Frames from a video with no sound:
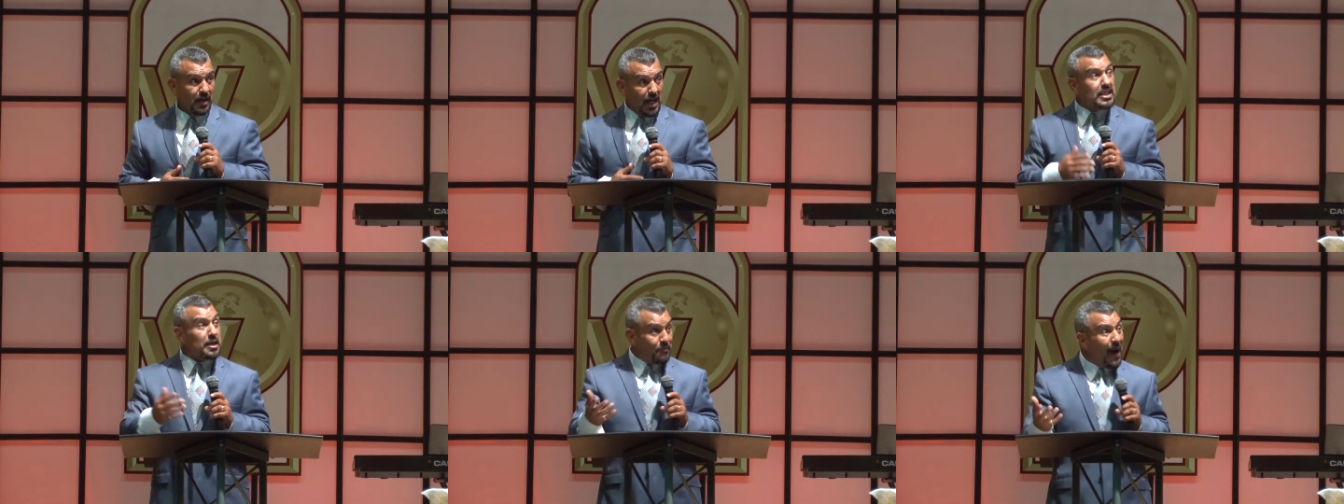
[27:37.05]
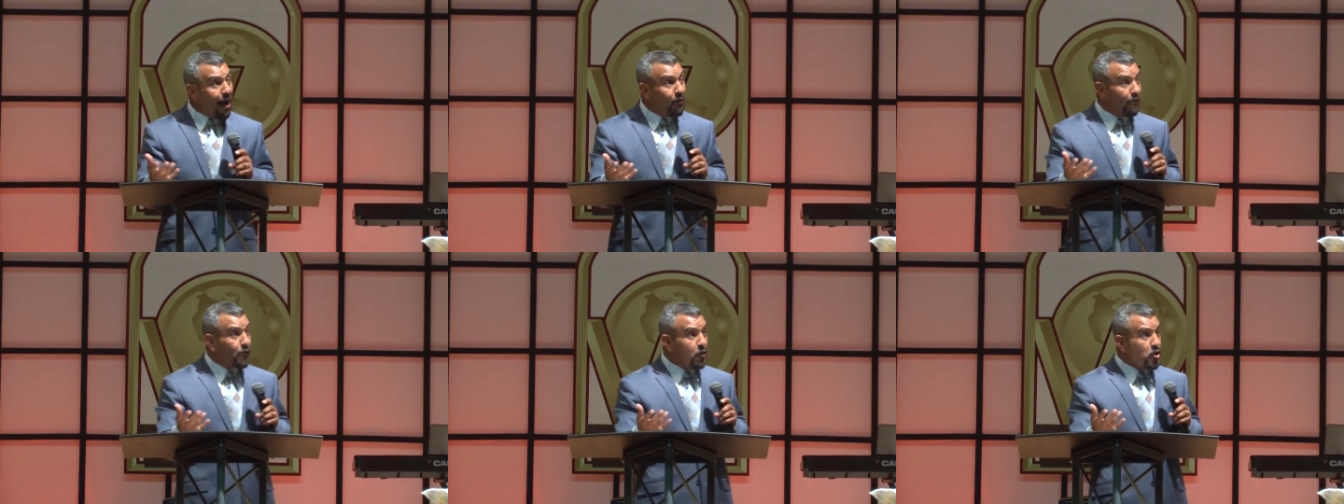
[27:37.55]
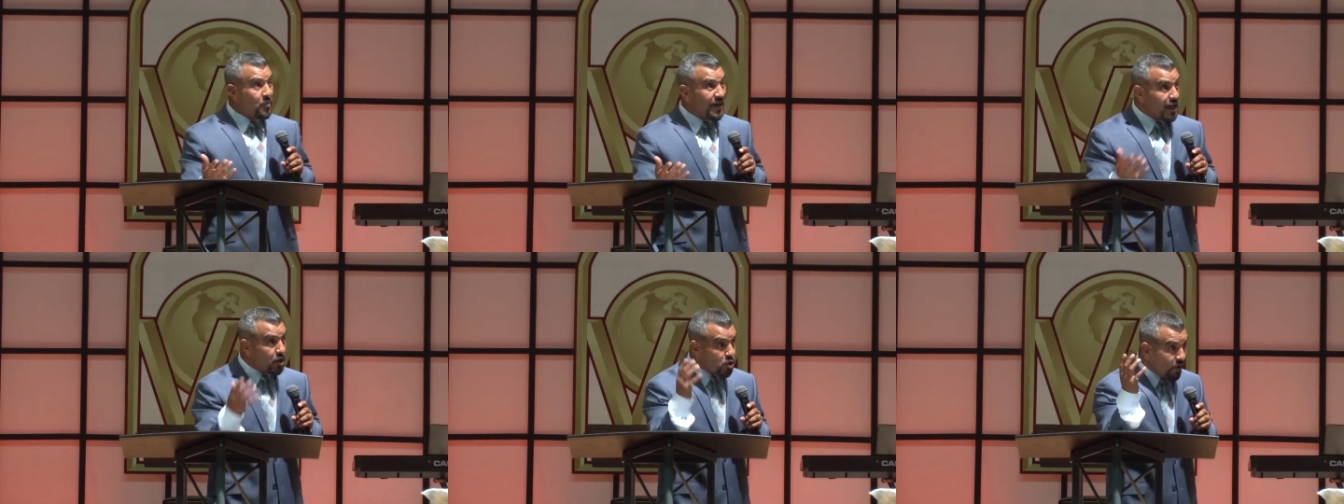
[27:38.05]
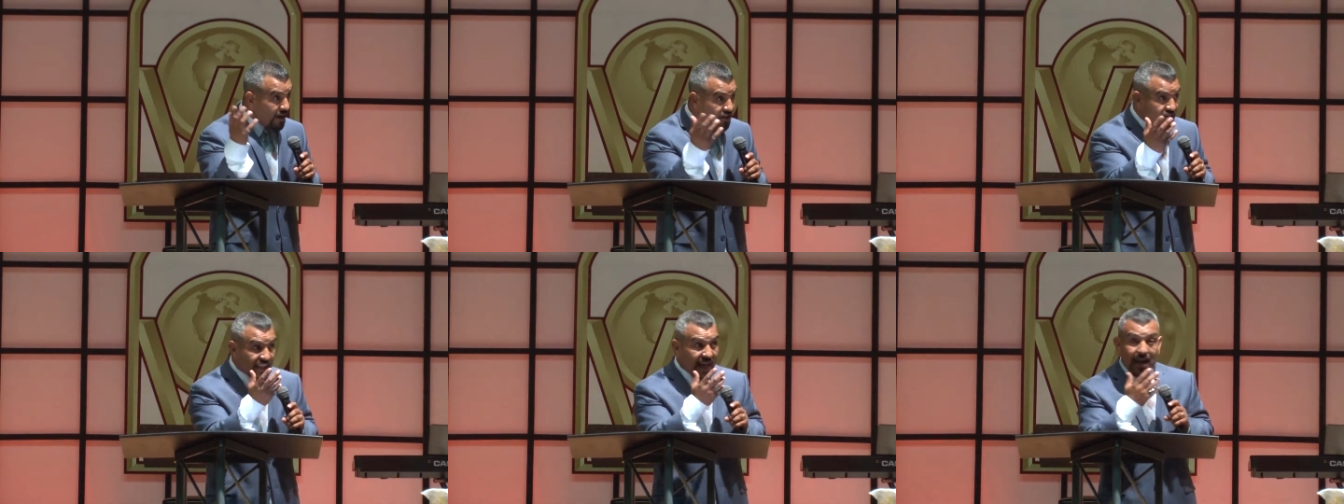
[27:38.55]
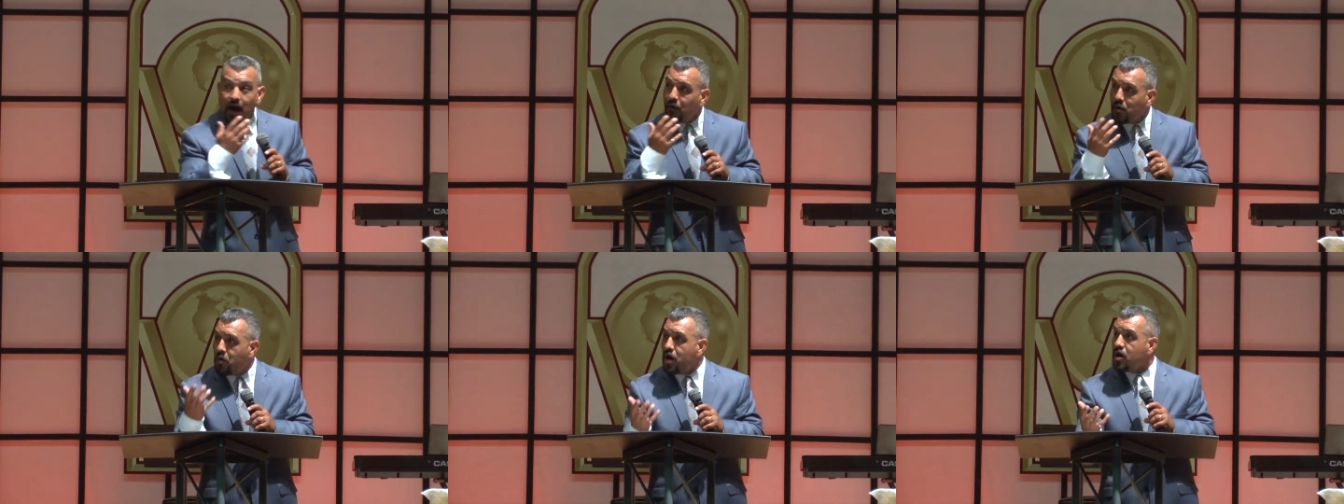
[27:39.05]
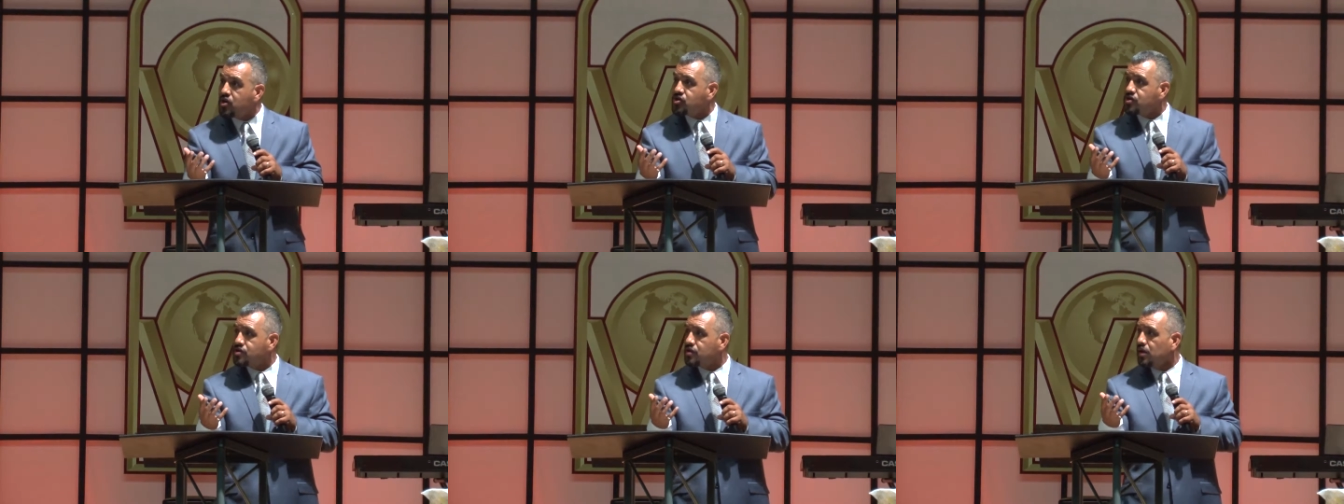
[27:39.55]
It is just powerful when you begin to understand how it works.